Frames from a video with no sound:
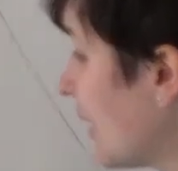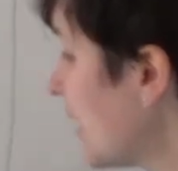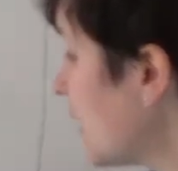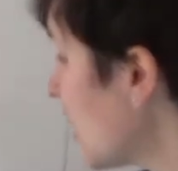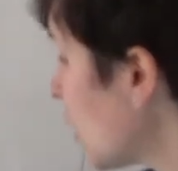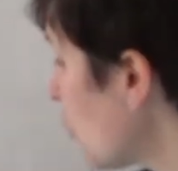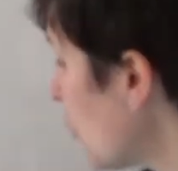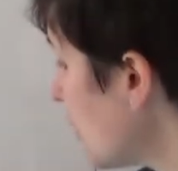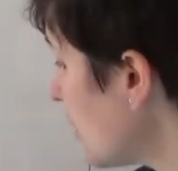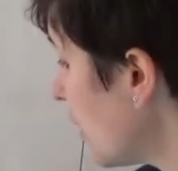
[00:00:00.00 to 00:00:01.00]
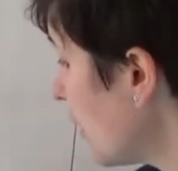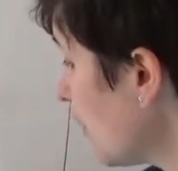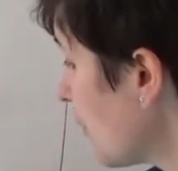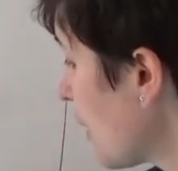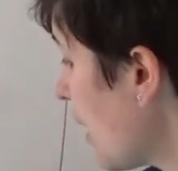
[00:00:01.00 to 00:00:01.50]
is
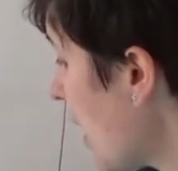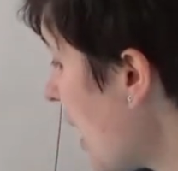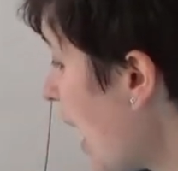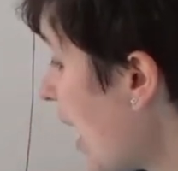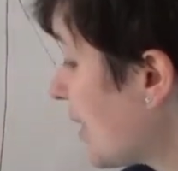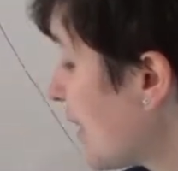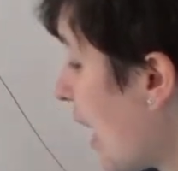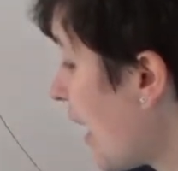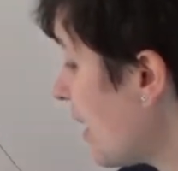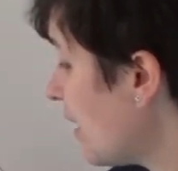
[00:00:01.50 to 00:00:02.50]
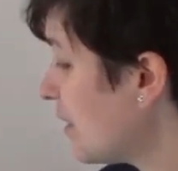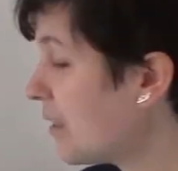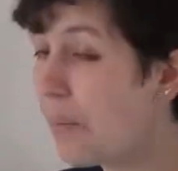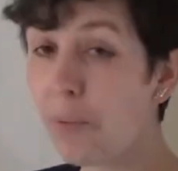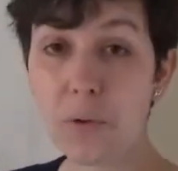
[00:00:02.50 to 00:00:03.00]
increasing as higher is
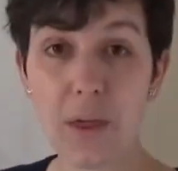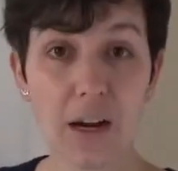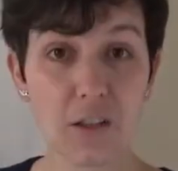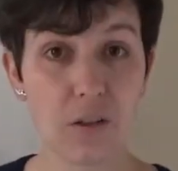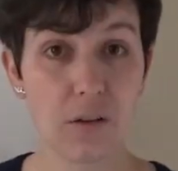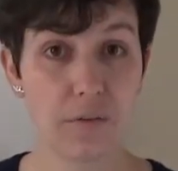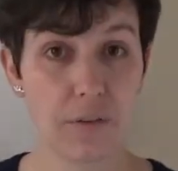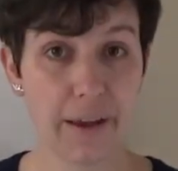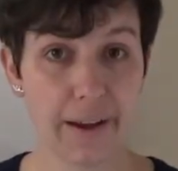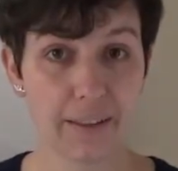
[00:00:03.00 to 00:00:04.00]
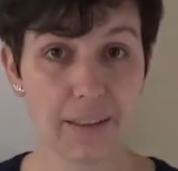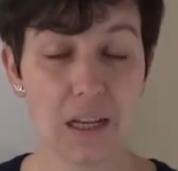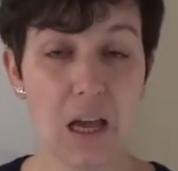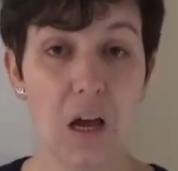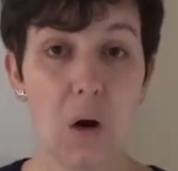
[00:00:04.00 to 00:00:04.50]
the production of X.
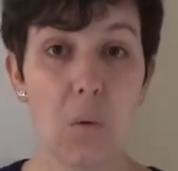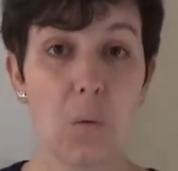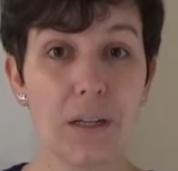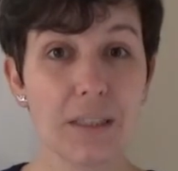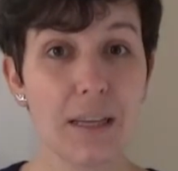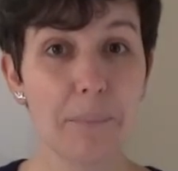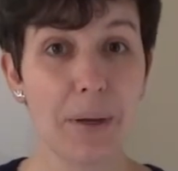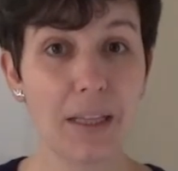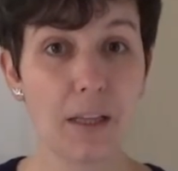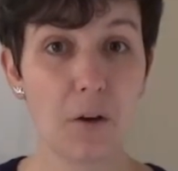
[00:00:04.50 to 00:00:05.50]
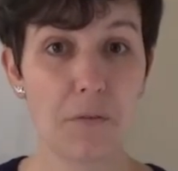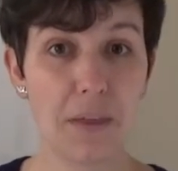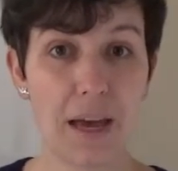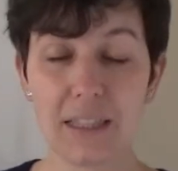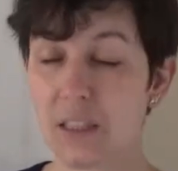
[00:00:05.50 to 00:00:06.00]
What is the meaning of
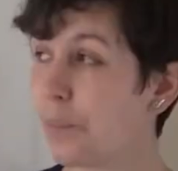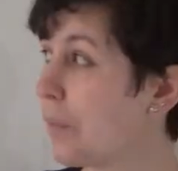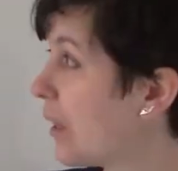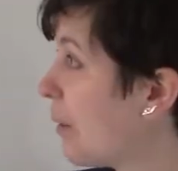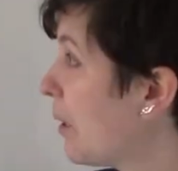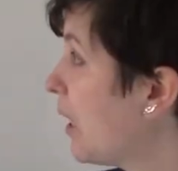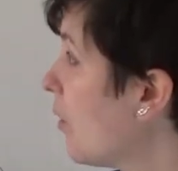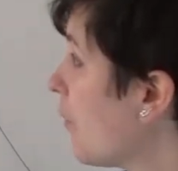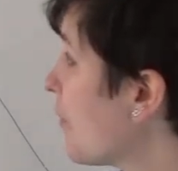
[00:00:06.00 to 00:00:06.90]
that? The meaning of